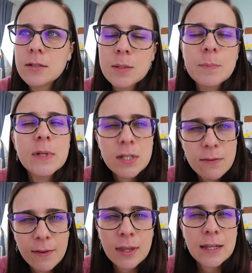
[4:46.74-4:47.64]

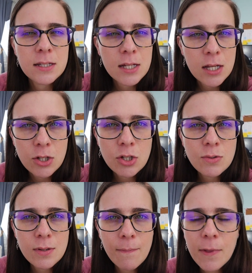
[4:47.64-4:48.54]
specifically teach you
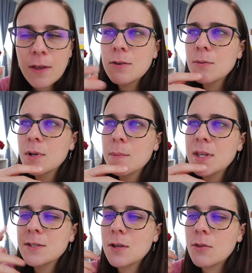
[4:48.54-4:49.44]
something, you know what I
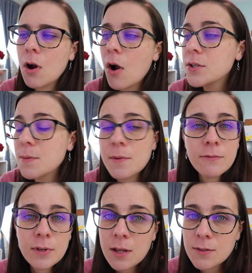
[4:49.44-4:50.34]
mean? So there are some other
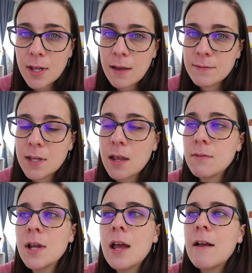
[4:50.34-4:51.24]
videos I have
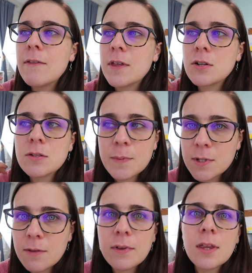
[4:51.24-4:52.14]
saved that are
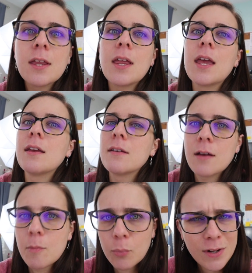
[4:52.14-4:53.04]
specifically like
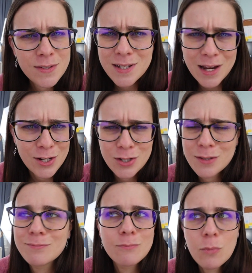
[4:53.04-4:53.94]
a
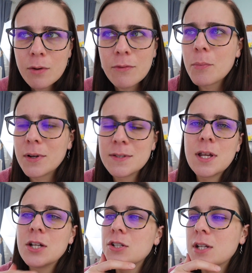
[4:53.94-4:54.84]
presentation, more of a
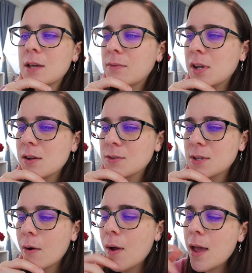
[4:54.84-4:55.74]
presentation type video.
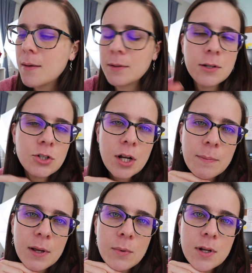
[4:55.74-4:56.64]
So I'm gonna try to
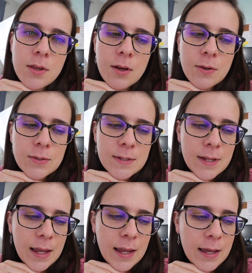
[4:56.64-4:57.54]
pick one of those
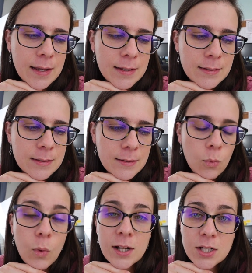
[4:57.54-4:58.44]
and
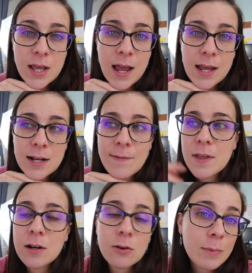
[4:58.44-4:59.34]
watch that, and
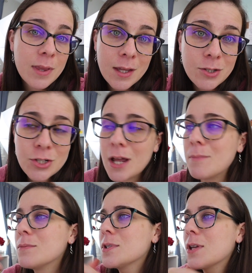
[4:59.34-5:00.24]
then it'll be
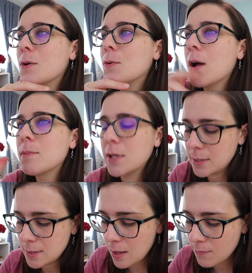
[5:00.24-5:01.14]
lunchtime. So I'm gonna
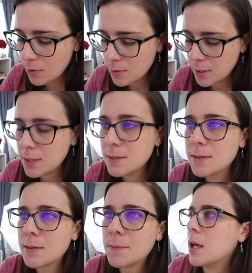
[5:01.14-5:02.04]
save all
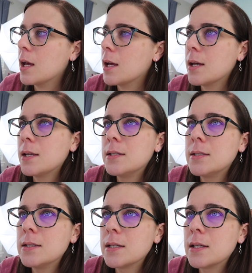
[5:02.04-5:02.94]
this
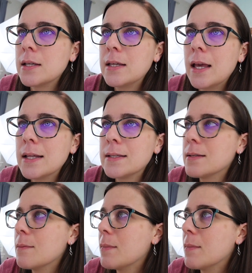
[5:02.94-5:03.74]
and get